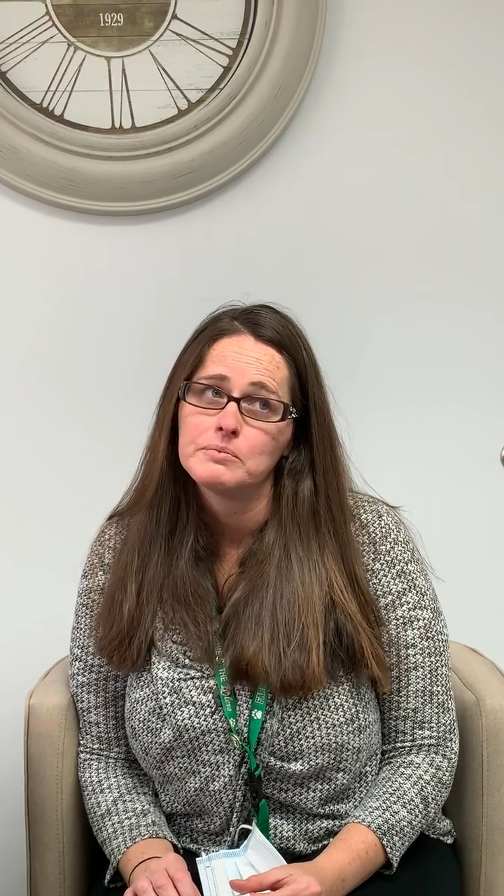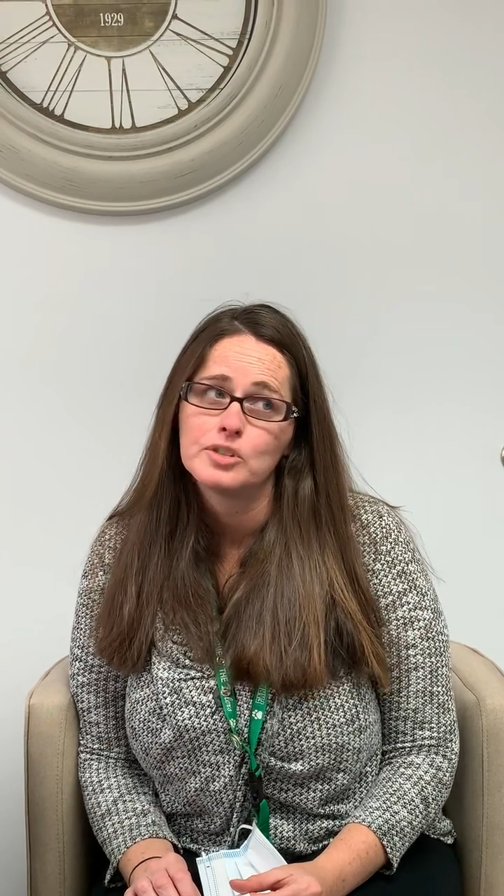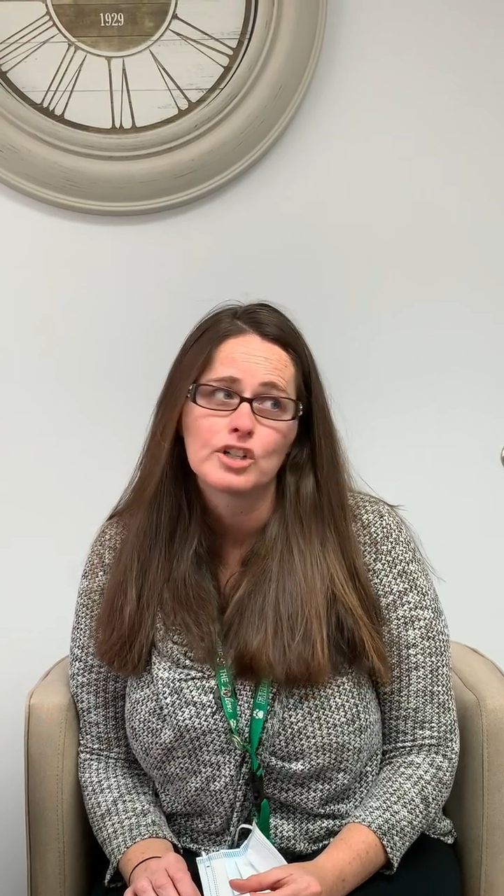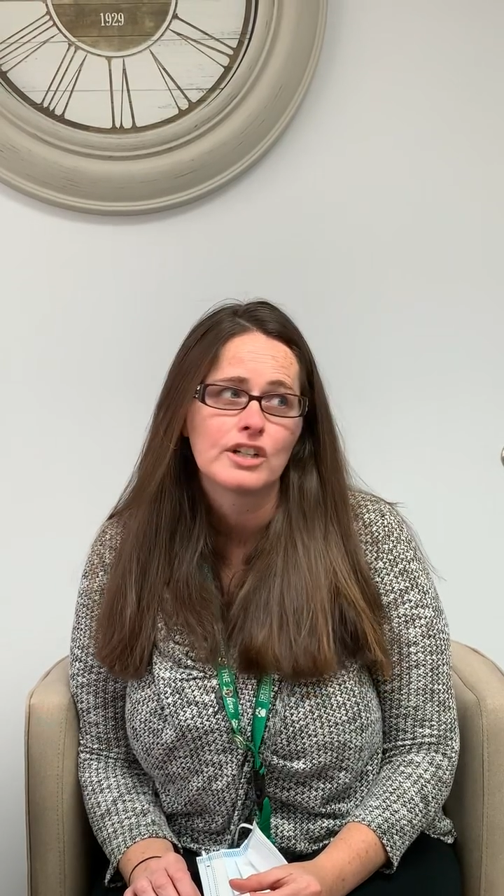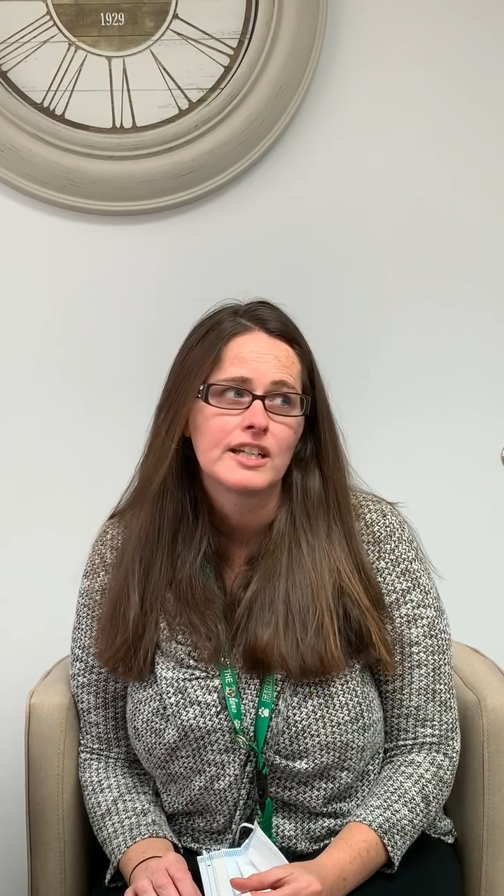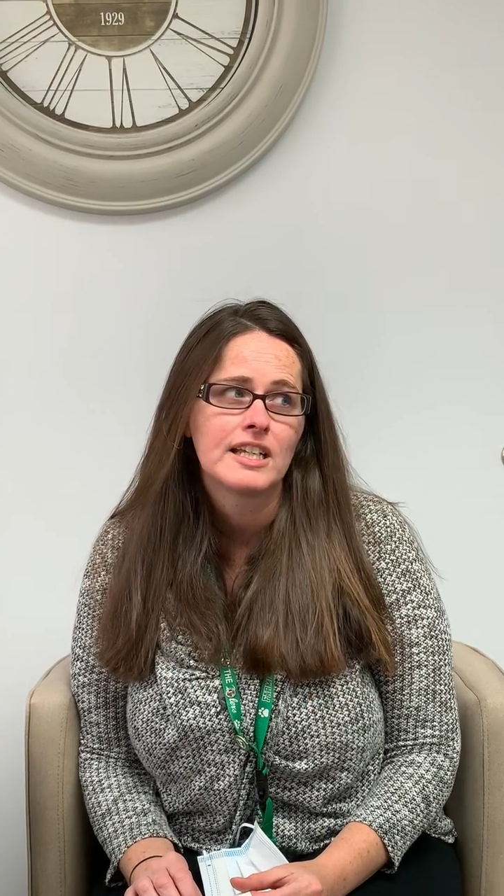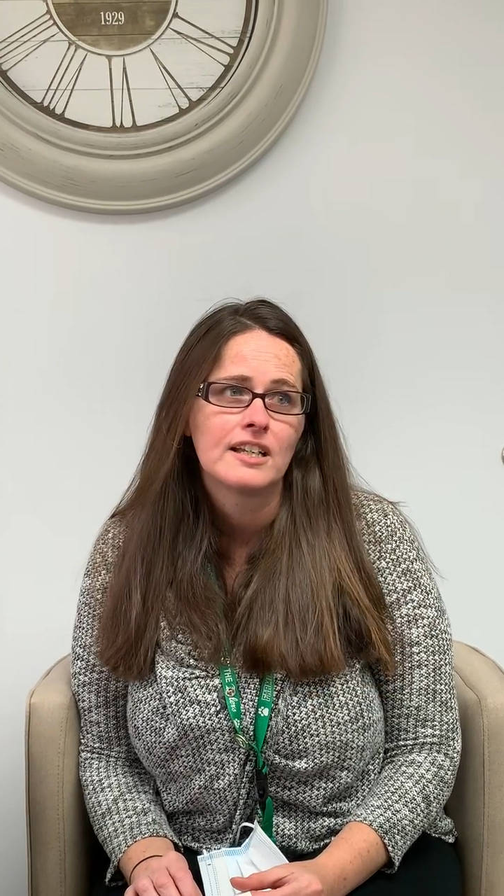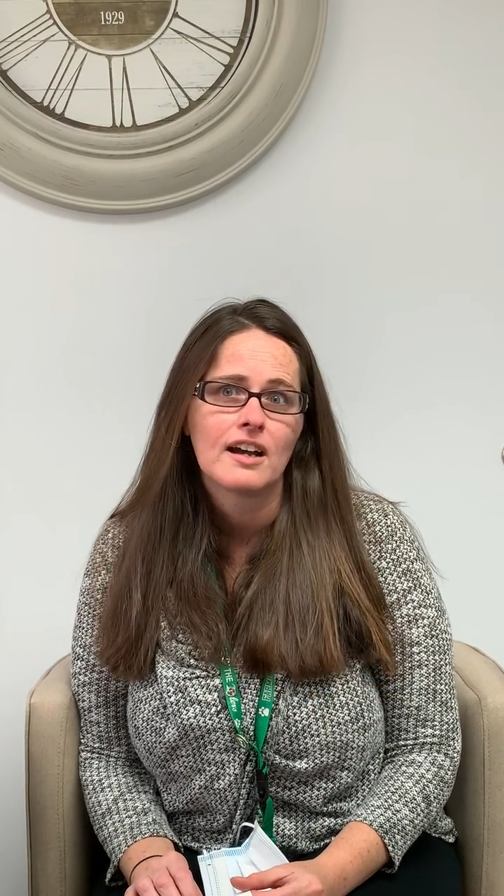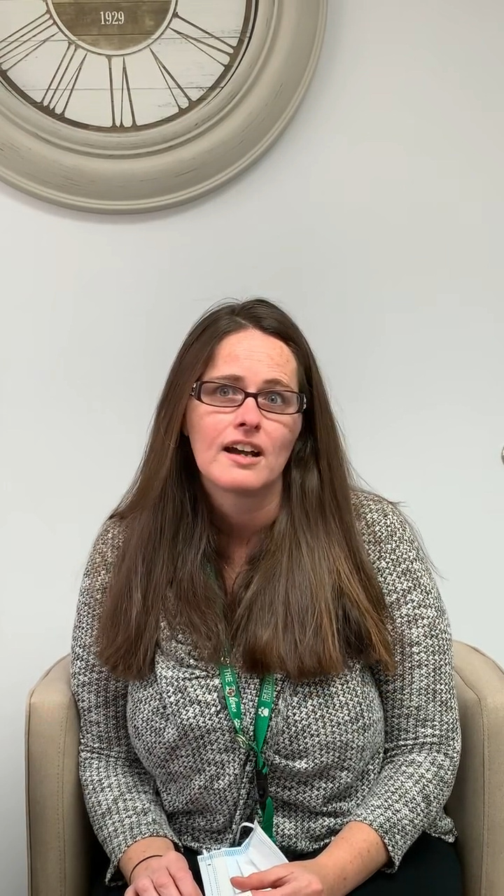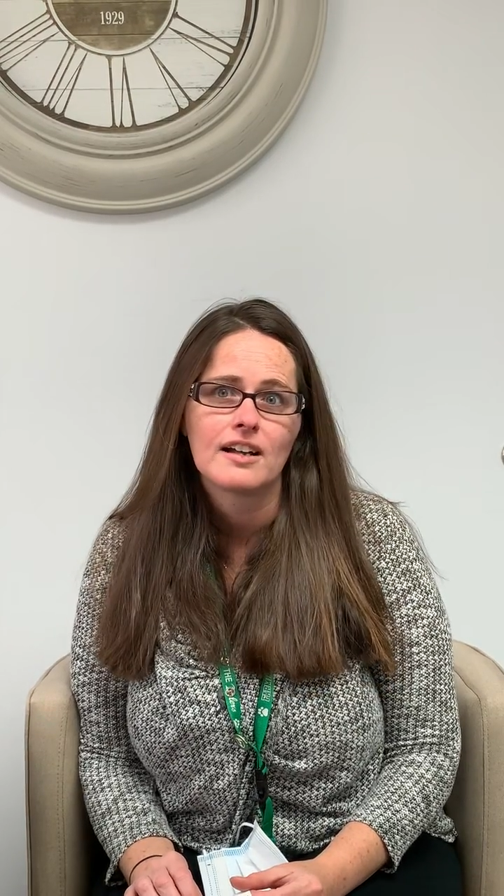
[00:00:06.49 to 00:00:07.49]

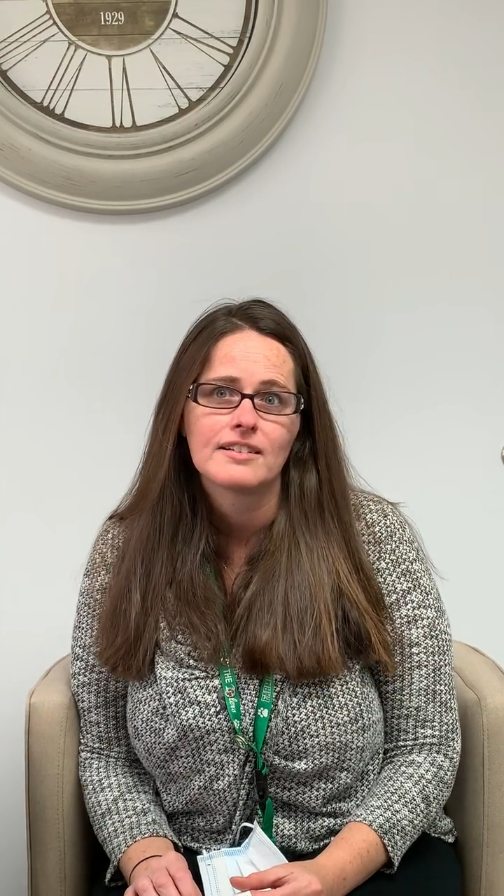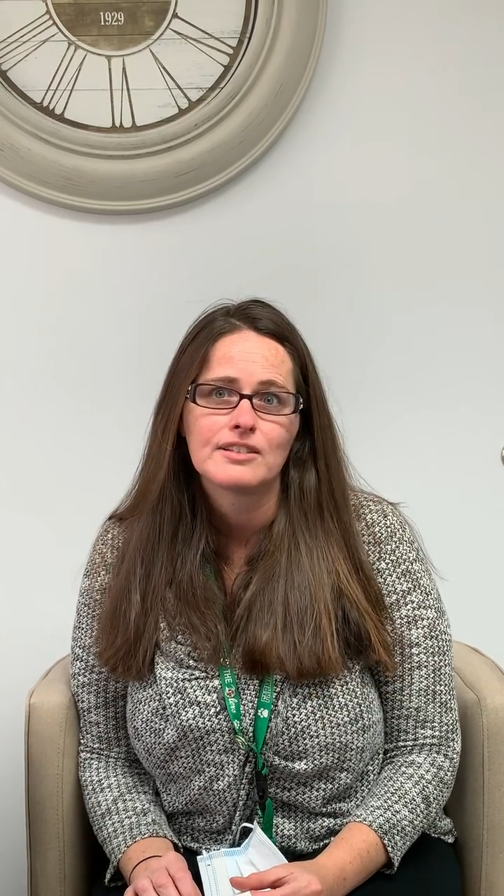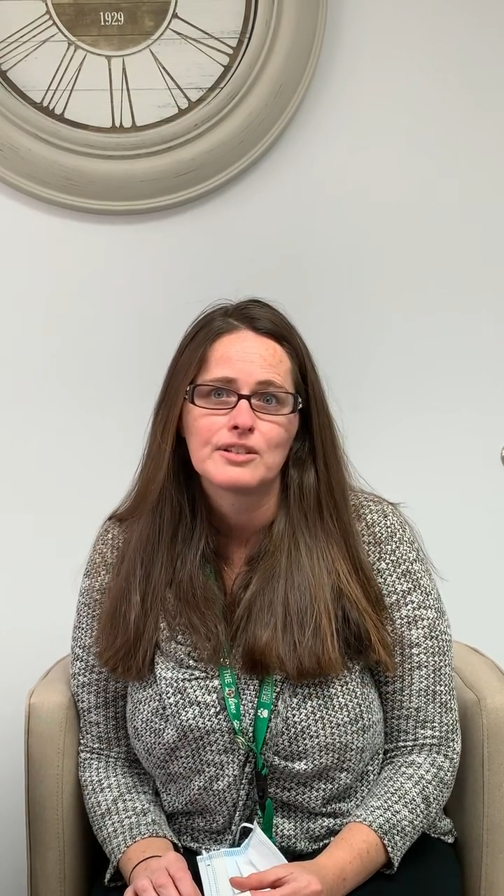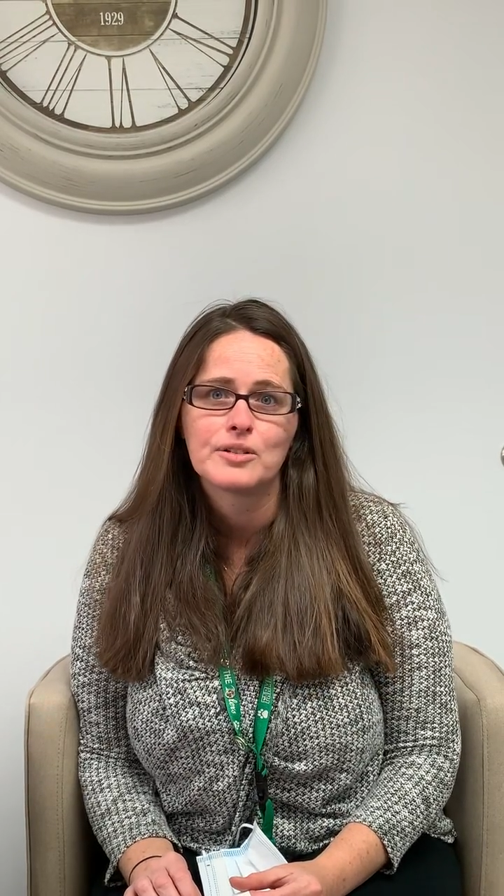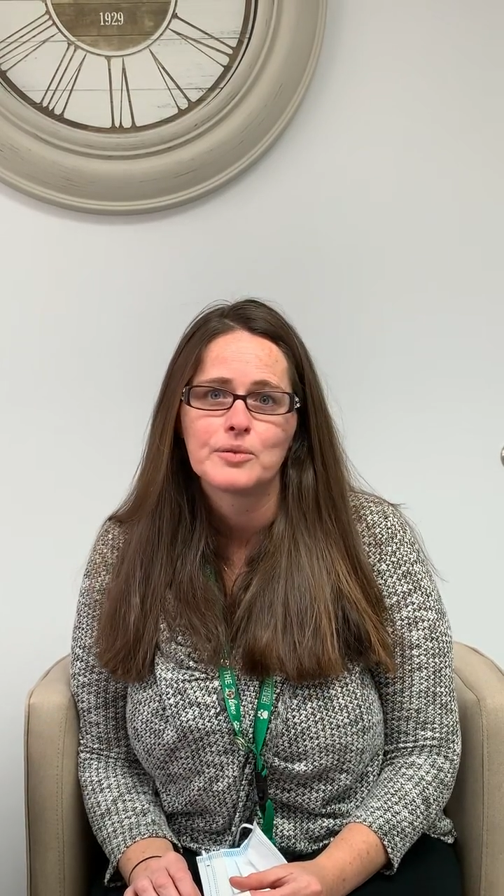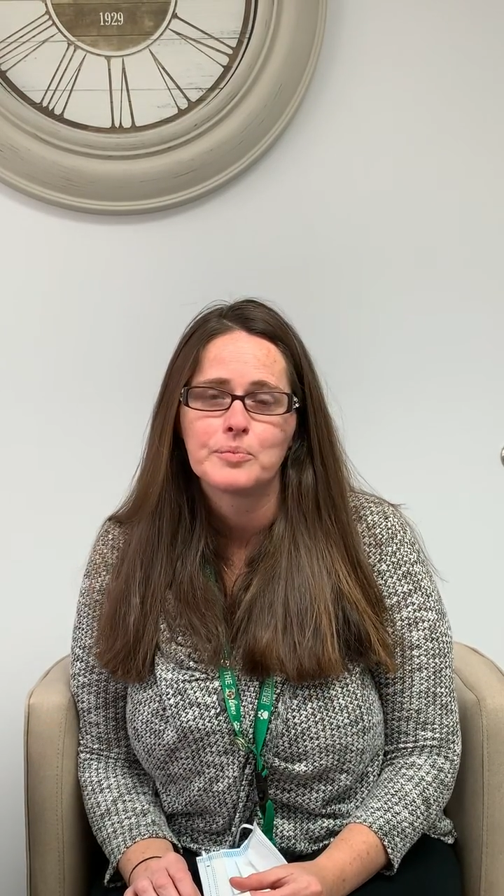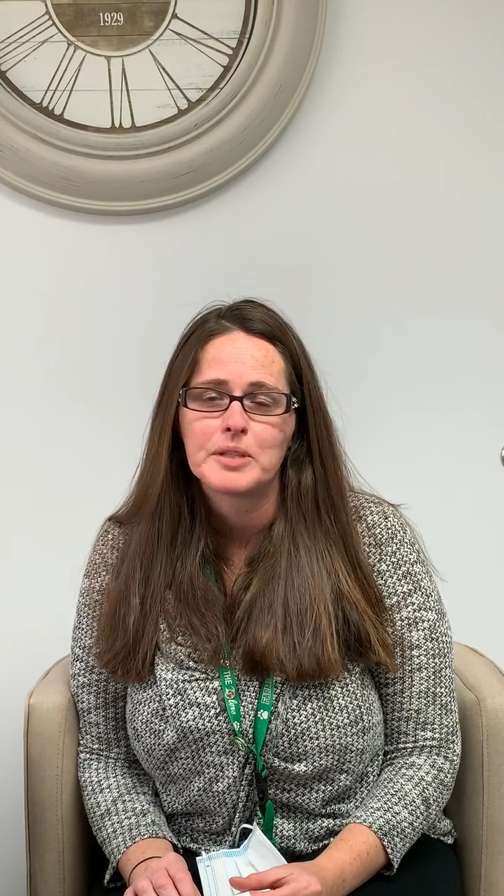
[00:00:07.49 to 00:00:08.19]
journey uh, to